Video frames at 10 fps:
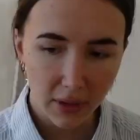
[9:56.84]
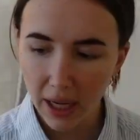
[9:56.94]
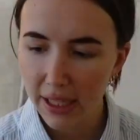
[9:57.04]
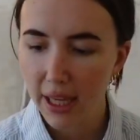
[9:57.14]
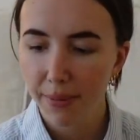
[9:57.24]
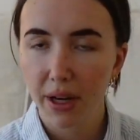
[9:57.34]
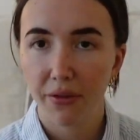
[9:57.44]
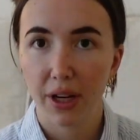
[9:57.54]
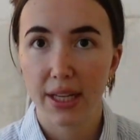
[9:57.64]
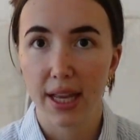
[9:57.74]
I did a bit
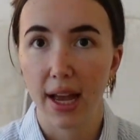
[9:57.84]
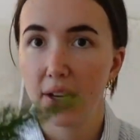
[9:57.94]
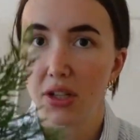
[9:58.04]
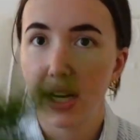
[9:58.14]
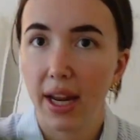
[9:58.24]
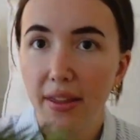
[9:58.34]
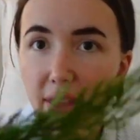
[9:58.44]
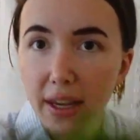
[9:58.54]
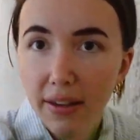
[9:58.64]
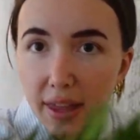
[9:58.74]
of research and I
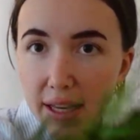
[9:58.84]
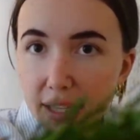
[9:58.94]
think this